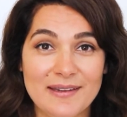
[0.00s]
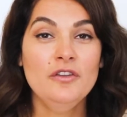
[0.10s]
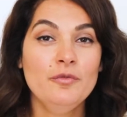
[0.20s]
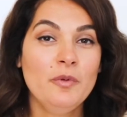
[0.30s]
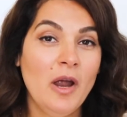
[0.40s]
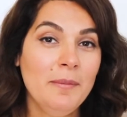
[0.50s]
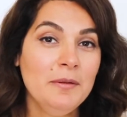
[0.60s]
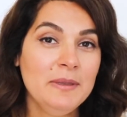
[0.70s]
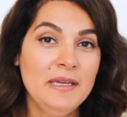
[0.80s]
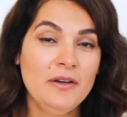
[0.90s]
You've
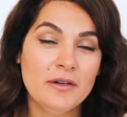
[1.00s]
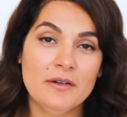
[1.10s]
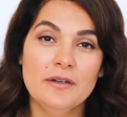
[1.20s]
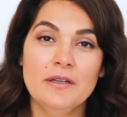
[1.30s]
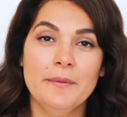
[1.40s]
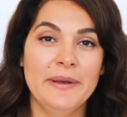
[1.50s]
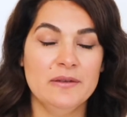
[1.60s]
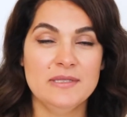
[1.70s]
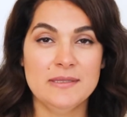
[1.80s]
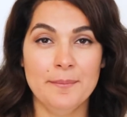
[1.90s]
probably heard
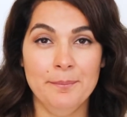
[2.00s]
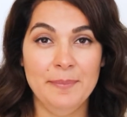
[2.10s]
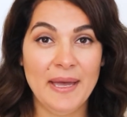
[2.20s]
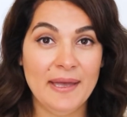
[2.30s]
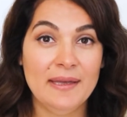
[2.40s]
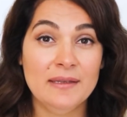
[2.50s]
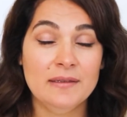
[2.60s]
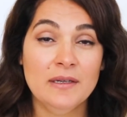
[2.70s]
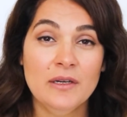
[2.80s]
about some bad